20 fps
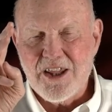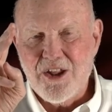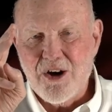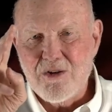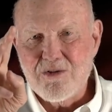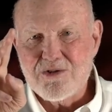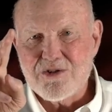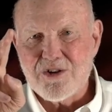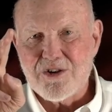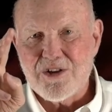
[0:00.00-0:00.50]

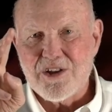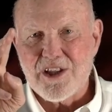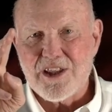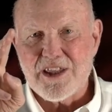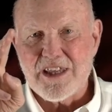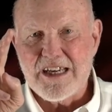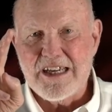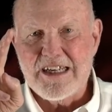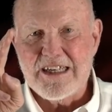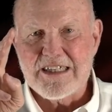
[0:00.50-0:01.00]
those are the
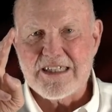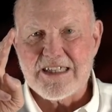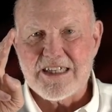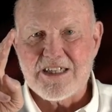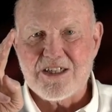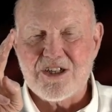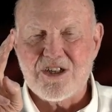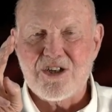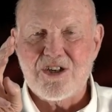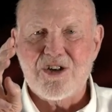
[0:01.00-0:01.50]
things
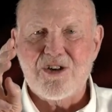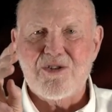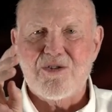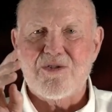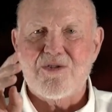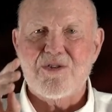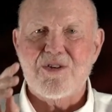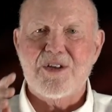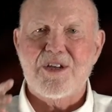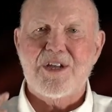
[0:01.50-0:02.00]
that you
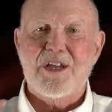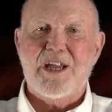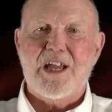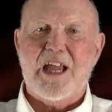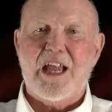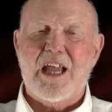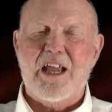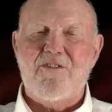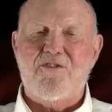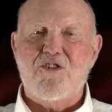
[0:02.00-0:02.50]
do.
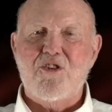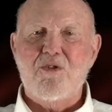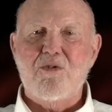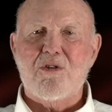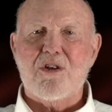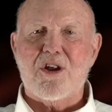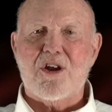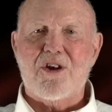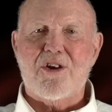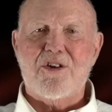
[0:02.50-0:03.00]
If
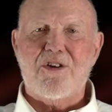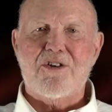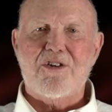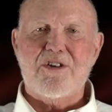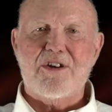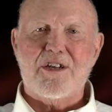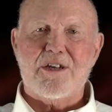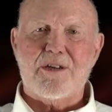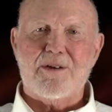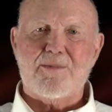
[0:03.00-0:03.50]
you
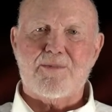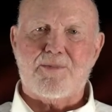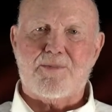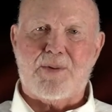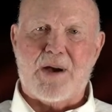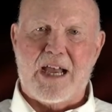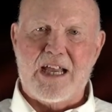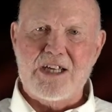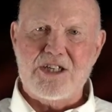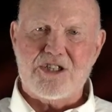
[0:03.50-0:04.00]
learned
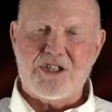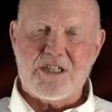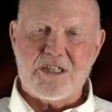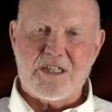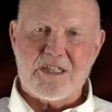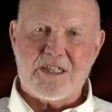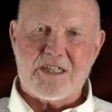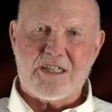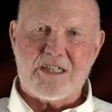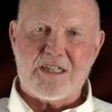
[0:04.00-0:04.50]

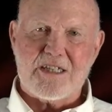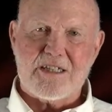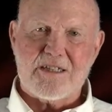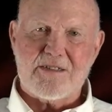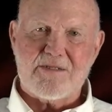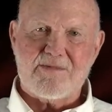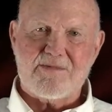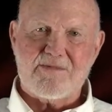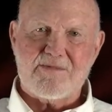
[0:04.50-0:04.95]
patience,